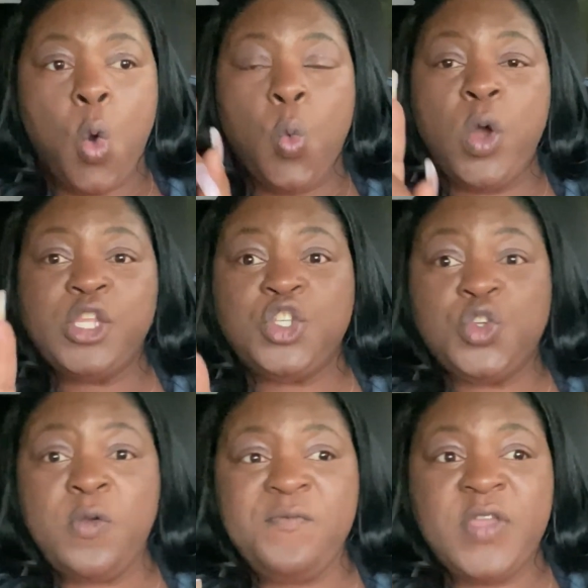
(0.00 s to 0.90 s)
what
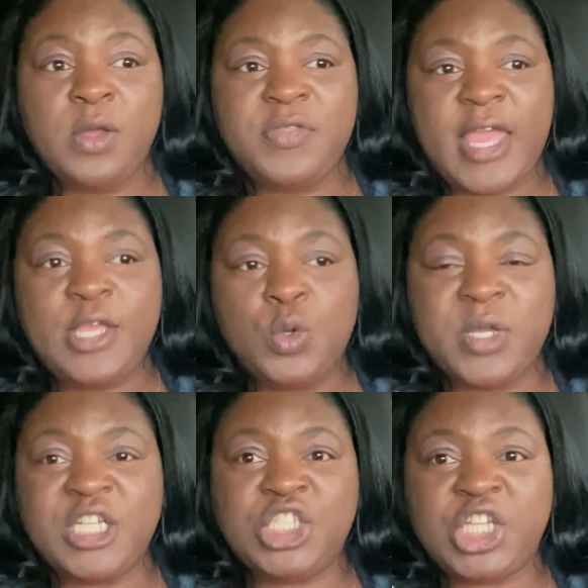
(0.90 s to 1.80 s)
you feel that you
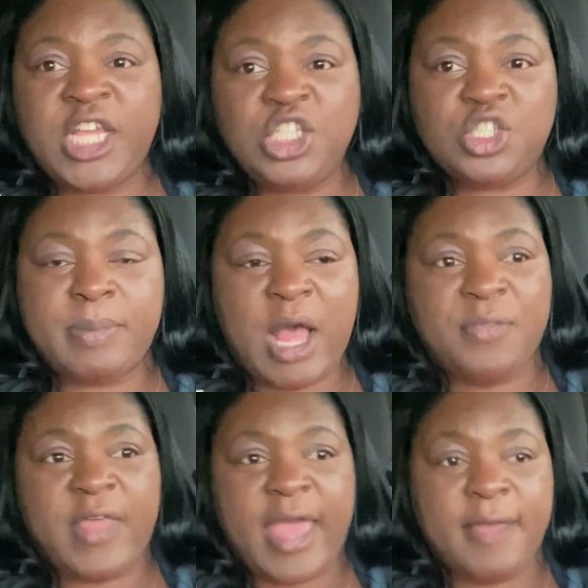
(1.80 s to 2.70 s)
can change
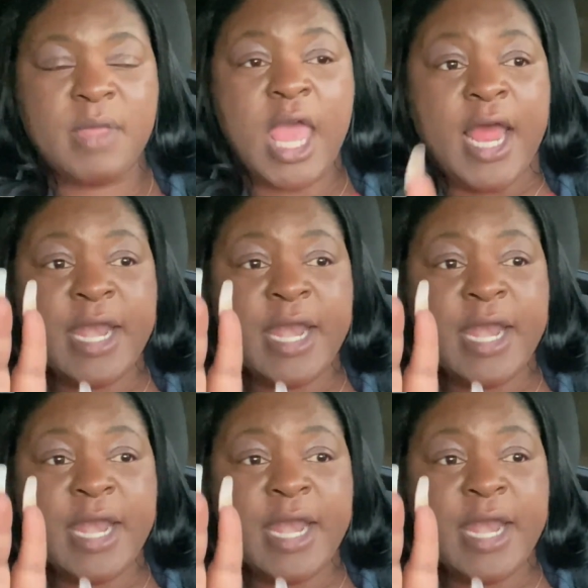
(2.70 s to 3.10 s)
about that.